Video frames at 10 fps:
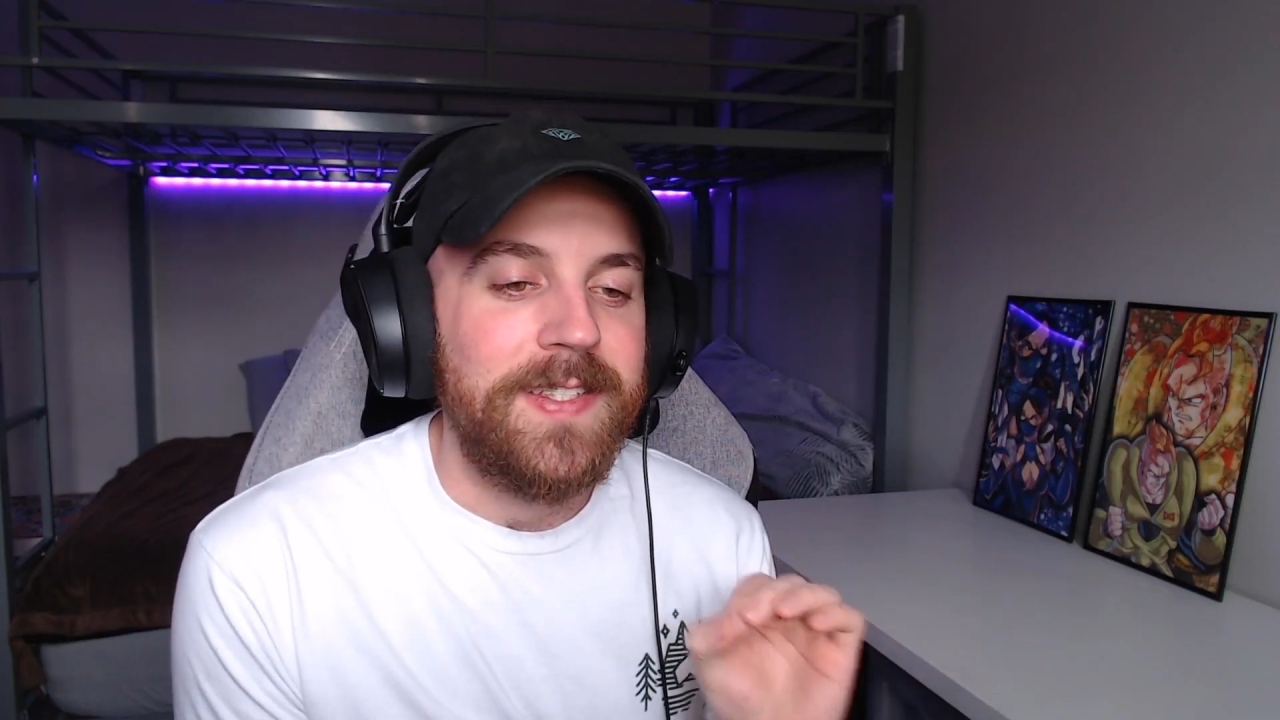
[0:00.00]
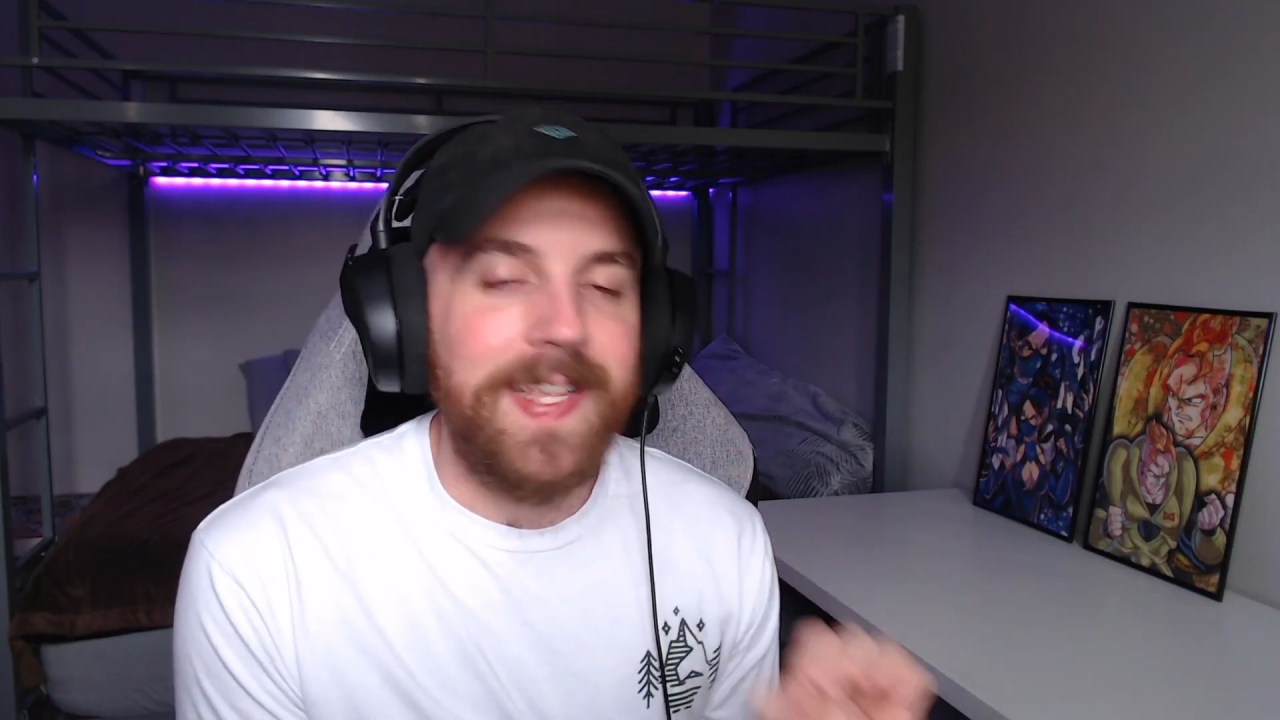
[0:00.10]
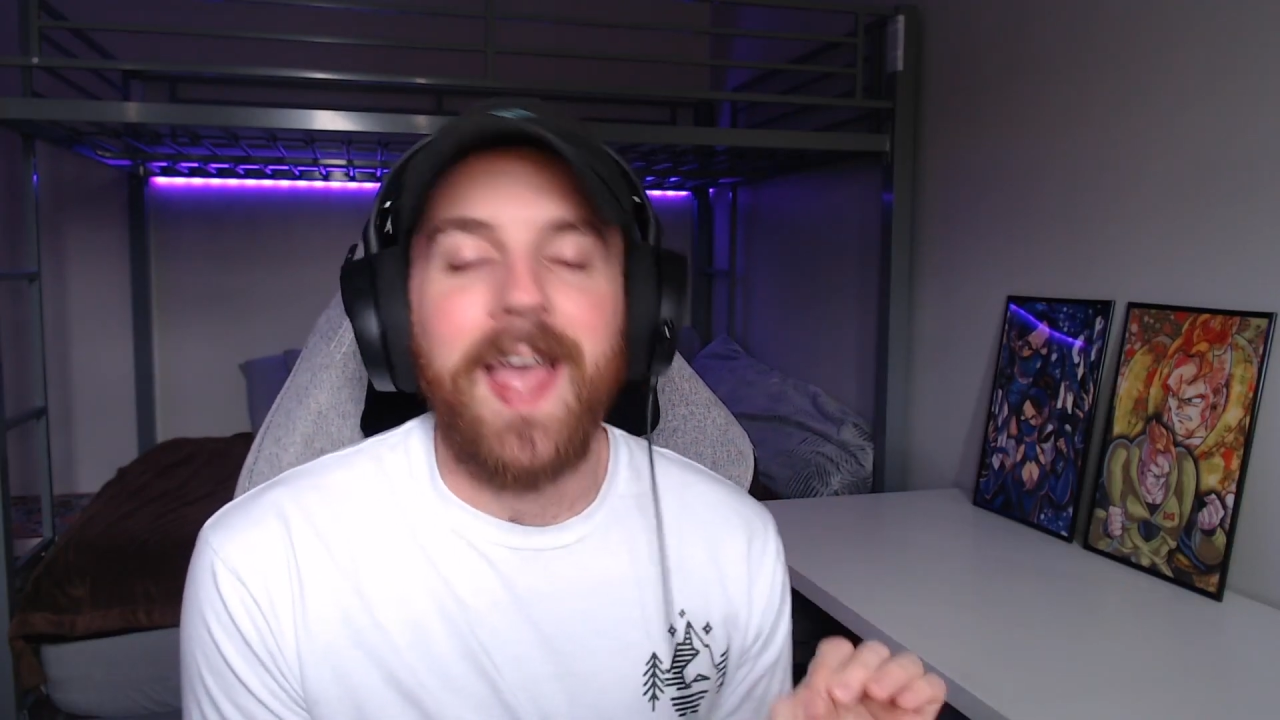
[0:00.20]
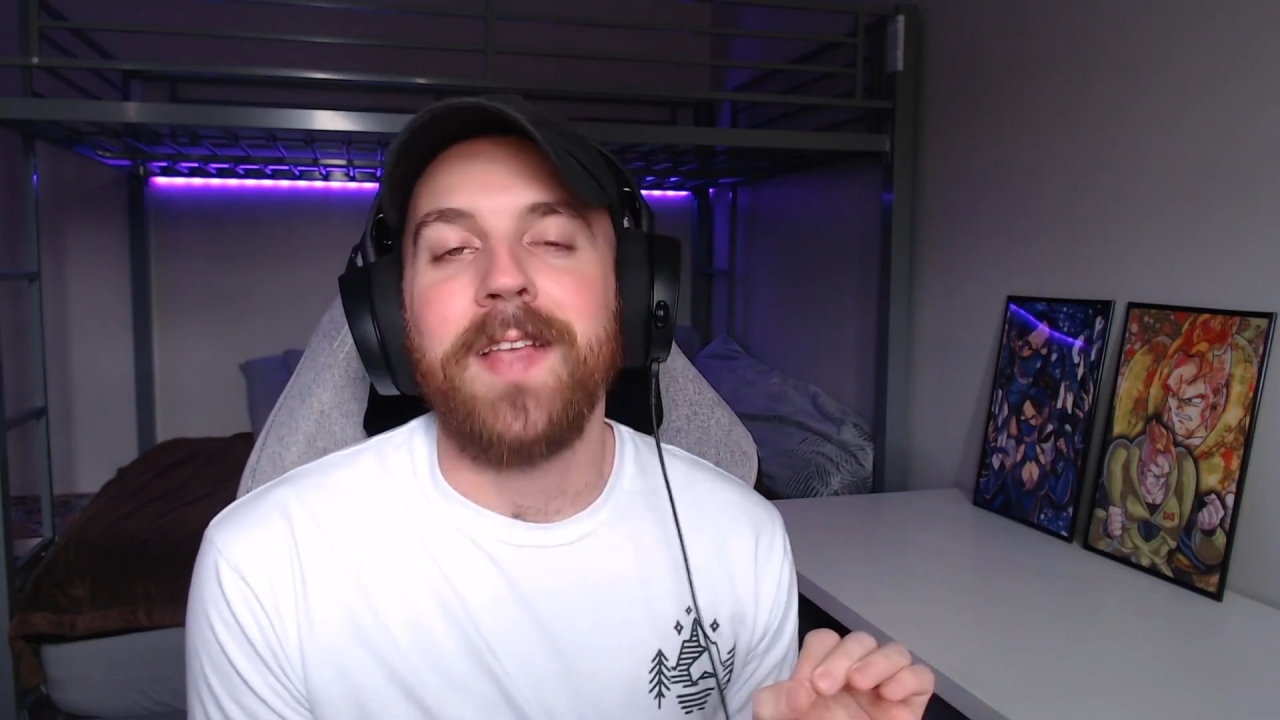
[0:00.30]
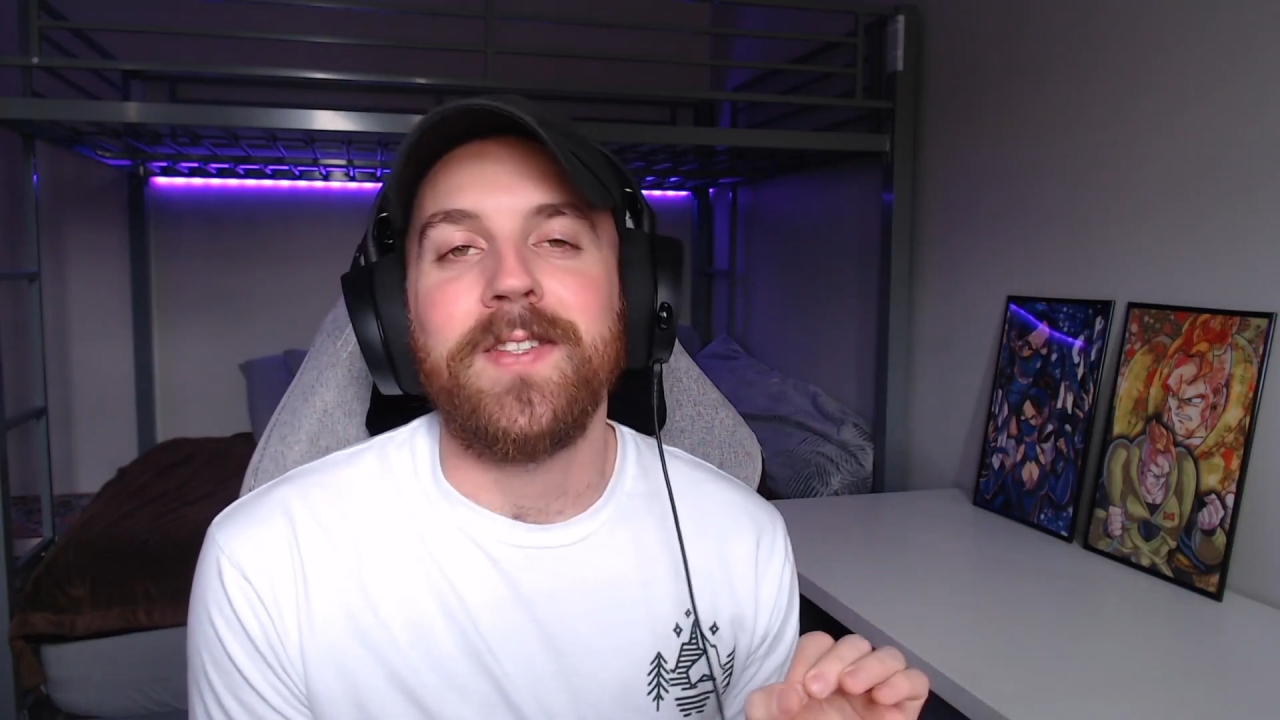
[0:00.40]

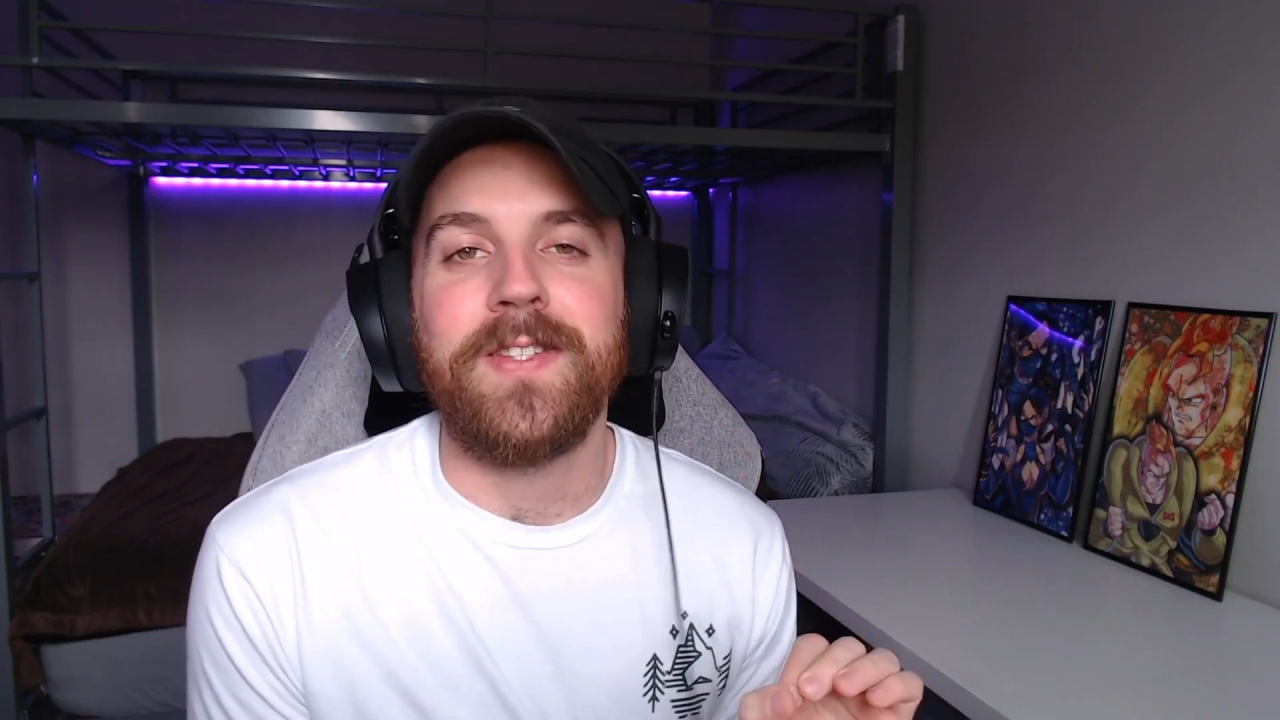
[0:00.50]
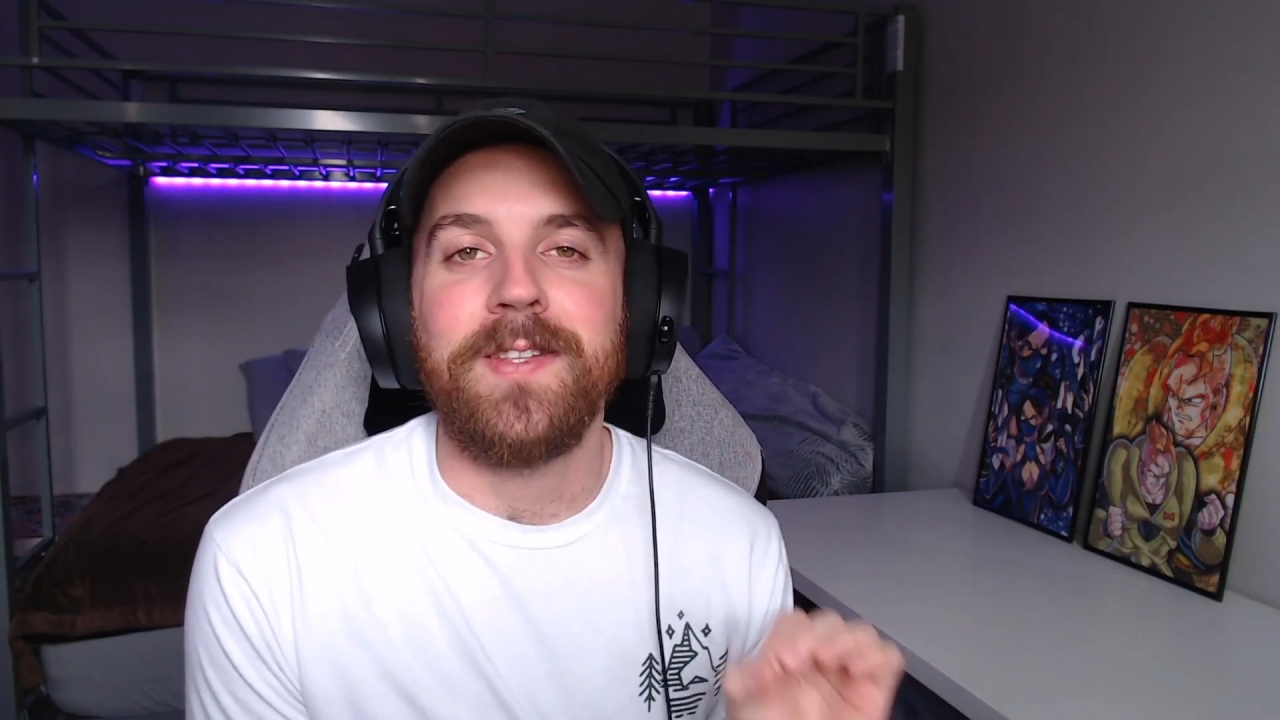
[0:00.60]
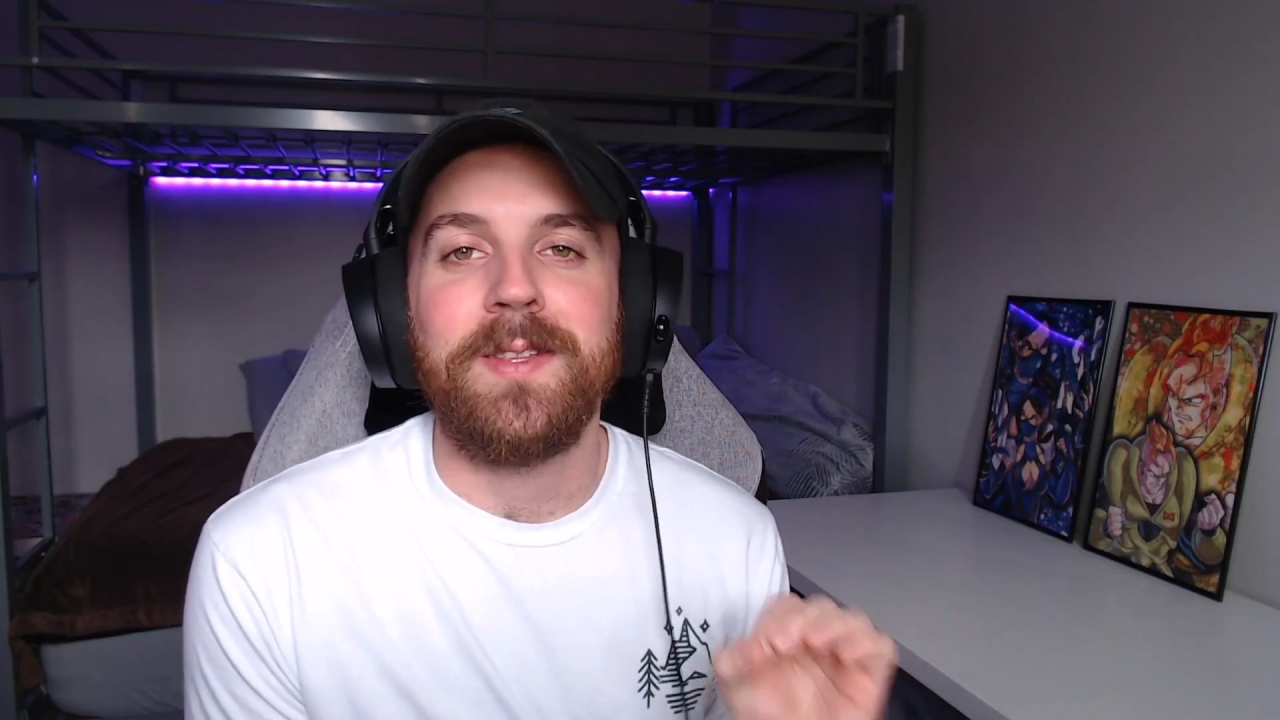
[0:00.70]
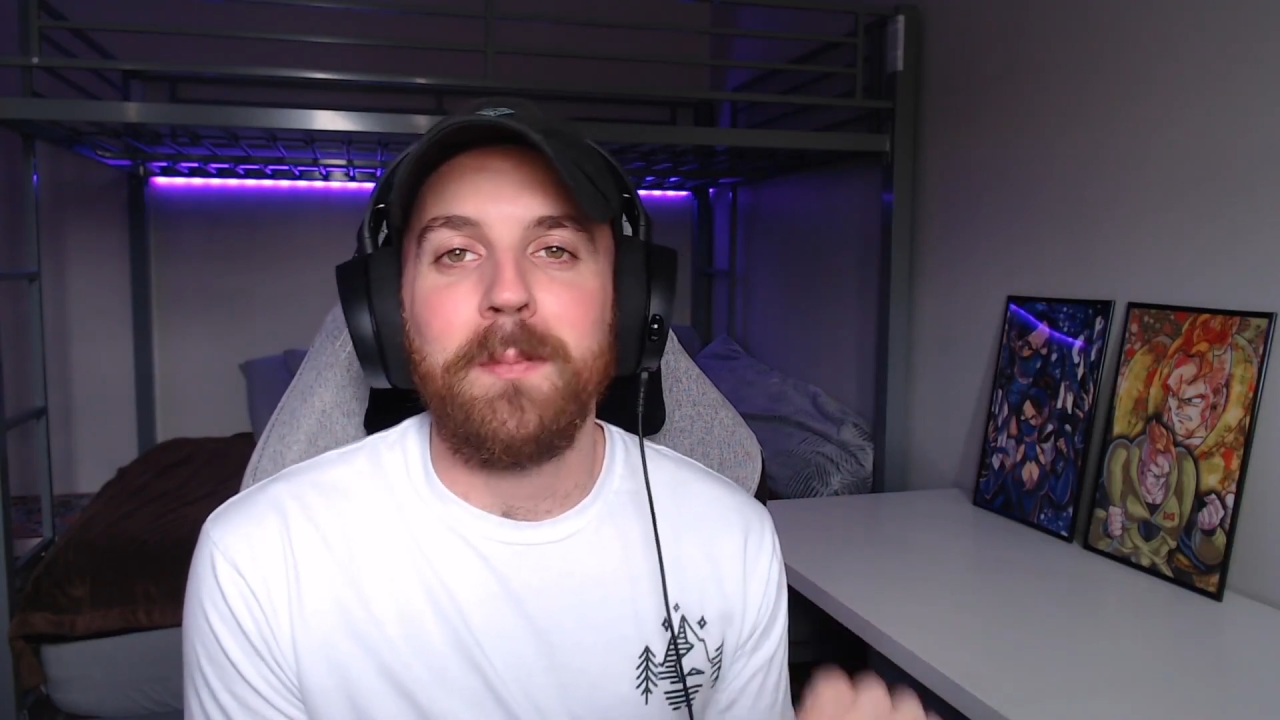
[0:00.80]
test